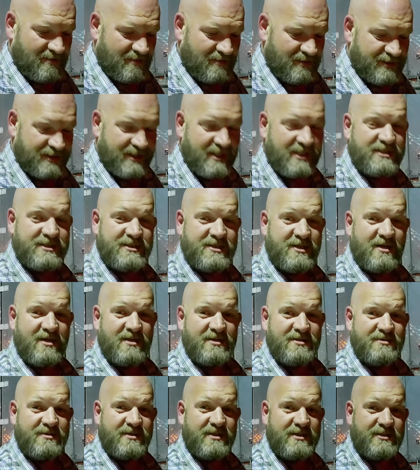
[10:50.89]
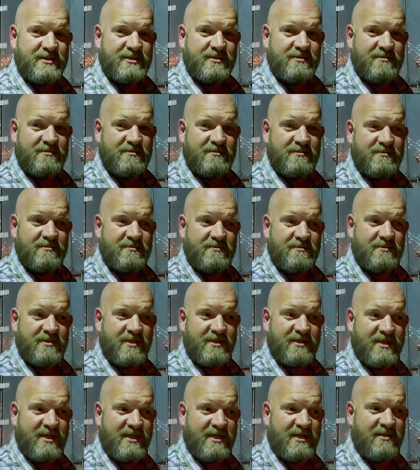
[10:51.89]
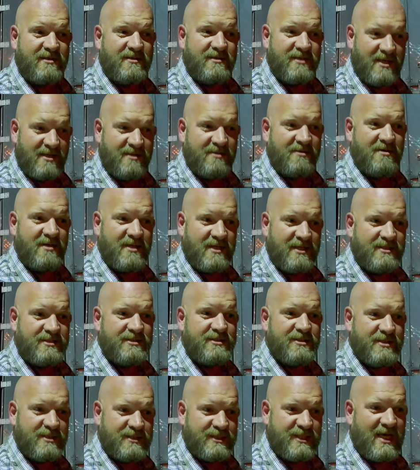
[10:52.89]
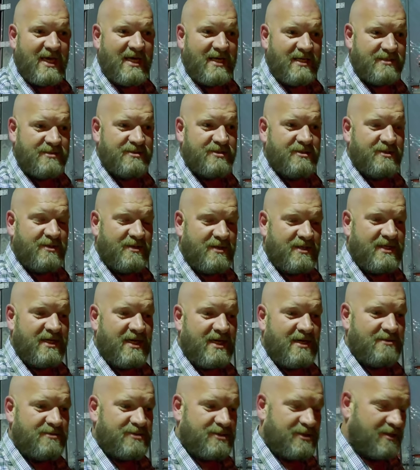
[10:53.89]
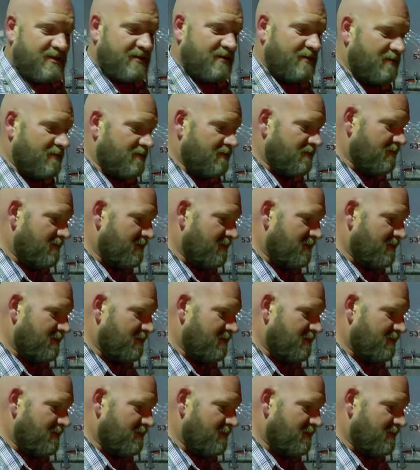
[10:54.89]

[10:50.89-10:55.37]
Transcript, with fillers: six countries, I think. Netherlands is added to it now too.